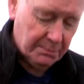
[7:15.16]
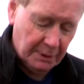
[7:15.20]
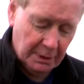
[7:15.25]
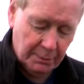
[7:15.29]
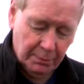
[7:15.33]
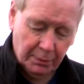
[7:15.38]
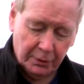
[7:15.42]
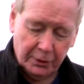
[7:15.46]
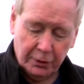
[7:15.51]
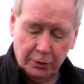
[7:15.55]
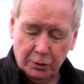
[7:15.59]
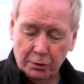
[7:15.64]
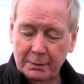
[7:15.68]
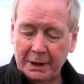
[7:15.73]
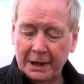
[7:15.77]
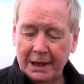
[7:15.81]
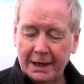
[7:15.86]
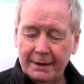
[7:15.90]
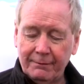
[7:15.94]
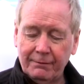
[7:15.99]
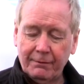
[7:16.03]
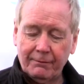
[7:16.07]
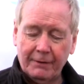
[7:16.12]
people that all my
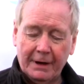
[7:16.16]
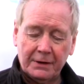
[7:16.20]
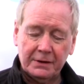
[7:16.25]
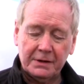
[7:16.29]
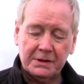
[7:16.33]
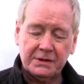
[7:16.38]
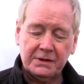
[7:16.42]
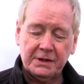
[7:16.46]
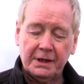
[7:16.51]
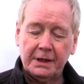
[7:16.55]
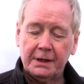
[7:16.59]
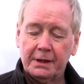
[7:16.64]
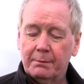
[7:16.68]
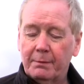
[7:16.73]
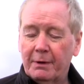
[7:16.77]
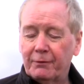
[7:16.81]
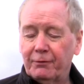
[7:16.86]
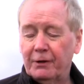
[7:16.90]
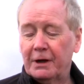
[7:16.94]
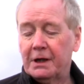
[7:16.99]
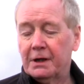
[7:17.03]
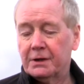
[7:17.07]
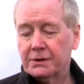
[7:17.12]
life have had this thing that my
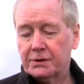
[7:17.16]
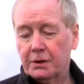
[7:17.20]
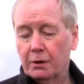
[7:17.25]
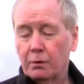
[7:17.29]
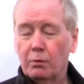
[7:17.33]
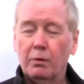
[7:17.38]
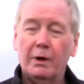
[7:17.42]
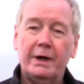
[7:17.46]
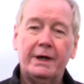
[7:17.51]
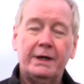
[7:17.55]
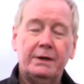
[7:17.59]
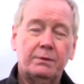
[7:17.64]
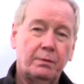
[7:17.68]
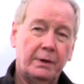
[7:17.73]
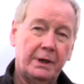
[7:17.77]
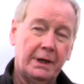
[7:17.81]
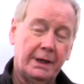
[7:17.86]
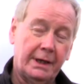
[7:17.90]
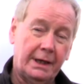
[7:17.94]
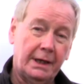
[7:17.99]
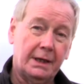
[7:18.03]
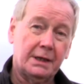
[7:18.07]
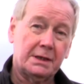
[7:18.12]
fingers go white when
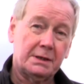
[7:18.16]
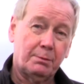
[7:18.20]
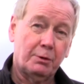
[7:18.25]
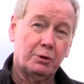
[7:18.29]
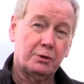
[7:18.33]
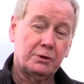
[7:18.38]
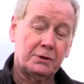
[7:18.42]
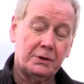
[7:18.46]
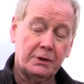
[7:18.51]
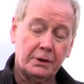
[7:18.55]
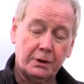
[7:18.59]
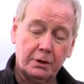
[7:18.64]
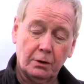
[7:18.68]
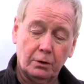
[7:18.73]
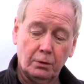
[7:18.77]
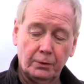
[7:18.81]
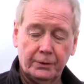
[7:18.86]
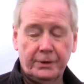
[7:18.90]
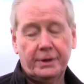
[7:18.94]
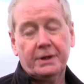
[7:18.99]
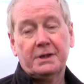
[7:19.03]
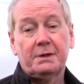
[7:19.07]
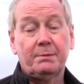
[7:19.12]
I get exposed to the
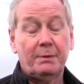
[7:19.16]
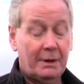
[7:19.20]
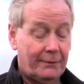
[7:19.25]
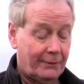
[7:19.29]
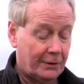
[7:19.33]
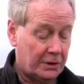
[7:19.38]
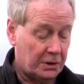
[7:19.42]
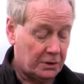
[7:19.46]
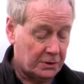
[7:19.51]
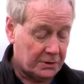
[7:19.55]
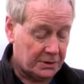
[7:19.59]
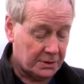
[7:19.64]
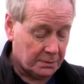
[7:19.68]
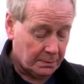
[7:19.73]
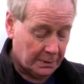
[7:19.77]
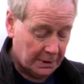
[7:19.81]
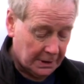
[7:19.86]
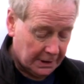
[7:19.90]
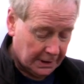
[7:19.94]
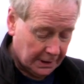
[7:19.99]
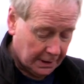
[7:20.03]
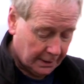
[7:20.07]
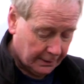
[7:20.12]
cold, and it's a bit of a nuisance
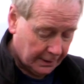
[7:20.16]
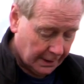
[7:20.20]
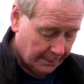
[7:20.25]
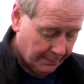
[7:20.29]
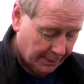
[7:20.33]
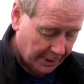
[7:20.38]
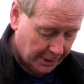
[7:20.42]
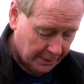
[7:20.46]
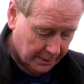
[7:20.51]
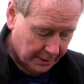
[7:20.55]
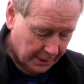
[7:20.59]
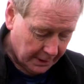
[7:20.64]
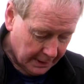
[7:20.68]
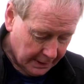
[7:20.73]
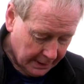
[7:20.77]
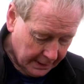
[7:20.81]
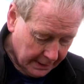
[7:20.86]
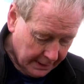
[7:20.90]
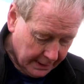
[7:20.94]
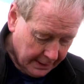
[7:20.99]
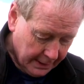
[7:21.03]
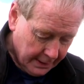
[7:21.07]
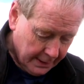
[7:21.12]
when you kind of come out.
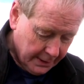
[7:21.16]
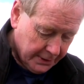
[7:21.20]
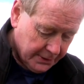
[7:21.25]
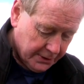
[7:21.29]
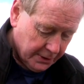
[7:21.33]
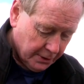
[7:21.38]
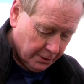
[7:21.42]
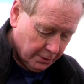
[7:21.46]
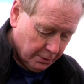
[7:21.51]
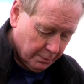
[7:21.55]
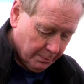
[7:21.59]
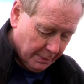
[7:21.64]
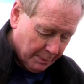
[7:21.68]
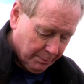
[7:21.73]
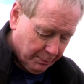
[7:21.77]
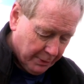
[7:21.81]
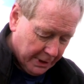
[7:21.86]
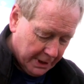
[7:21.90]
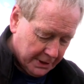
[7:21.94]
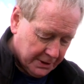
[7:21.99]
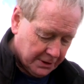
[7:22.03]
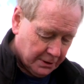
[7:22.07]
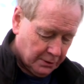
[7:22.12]
So my
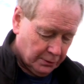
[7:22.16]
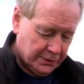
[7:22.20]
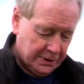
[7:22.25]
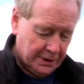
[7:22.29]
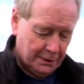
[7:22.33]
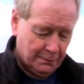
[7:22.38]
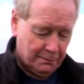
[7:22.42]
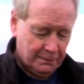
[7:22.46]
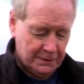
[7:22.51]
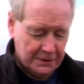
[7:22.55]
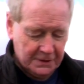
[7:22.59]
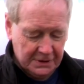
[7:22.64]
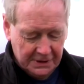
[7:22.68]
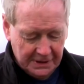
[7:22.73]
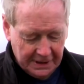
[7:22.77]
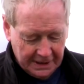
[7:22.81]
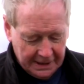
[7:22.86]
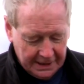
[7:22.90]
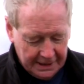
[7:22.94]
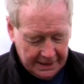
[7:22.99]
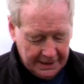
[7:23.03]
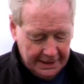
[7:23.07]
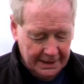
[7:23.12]
practical tip for
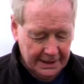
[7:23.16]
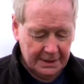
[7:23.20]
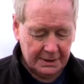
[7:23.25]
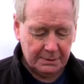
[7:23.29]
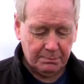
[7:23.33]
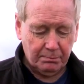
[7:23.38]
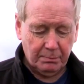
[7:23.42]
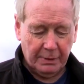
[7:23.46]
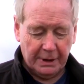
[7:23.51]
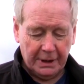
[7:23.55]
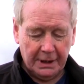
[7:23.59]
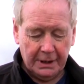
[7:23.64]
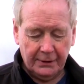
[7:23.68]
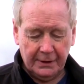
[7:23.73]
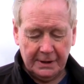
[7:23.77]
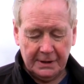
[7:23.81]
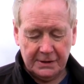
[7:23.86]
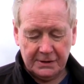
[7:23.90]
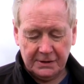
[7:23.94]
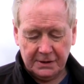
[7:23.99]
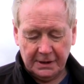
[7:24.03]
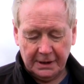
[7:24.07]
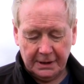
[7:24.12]
today is buy
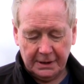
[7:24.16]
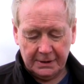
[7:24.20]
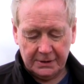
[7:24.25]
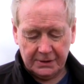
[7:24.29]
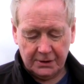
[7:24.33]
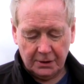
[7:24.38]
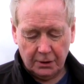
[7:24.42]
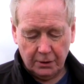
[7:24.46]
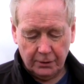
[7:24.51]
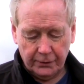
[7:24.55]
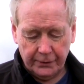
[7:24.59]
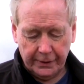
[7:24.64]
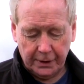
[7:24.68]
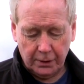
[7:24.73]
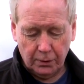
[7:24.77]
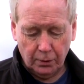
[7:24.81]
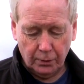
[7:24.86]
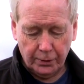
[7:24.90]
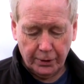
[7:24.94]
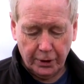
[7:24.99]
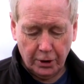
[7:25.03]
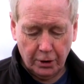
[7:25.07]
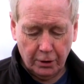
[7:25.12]
these things, they're
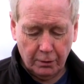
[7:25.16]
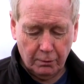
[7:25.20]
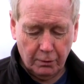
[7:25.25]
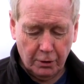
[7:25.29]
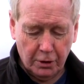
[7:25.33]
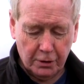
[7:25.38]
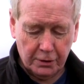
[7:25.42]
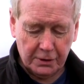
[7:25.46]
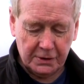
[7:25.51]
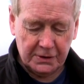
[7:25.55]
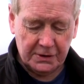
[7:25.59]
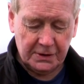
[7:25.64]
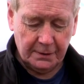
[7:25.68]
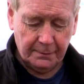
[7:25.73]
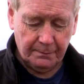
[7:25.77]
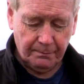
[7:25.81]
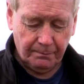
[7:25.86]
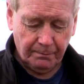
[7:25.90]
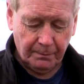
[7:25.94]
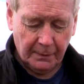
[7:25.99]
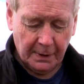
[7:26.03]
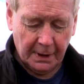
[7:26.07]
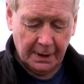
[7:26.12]
called hot rocks,
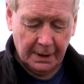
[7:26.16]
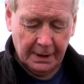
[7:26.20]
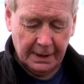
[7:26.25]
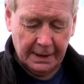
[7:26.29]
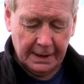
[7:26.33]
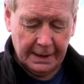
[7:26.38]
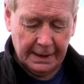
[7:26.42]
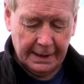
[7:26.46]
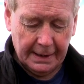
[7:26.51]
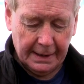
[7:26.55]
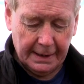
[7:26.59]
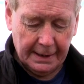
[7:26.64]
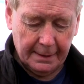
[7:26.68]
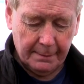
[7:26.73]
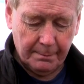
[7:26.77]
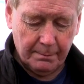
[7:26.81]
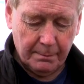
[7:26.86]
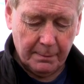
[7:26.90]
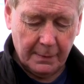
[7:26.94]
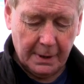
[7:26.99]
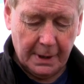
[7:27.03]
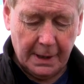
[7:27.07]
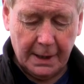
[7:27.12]

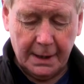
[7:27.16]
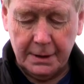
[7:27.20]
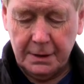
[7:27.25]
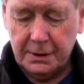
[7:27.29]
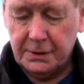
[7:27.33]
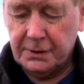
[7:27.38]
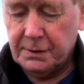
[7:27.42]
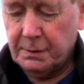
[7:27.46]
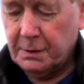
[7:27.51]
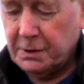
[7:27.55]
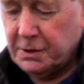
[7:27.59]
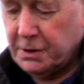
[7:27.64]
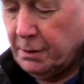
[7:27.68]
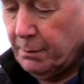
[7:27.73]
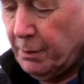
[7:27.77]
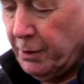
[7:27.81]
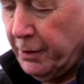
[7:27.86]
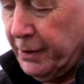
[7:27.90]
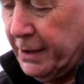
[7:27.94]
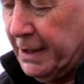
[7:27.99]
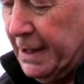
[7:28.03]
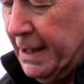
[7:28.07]
and you switch them on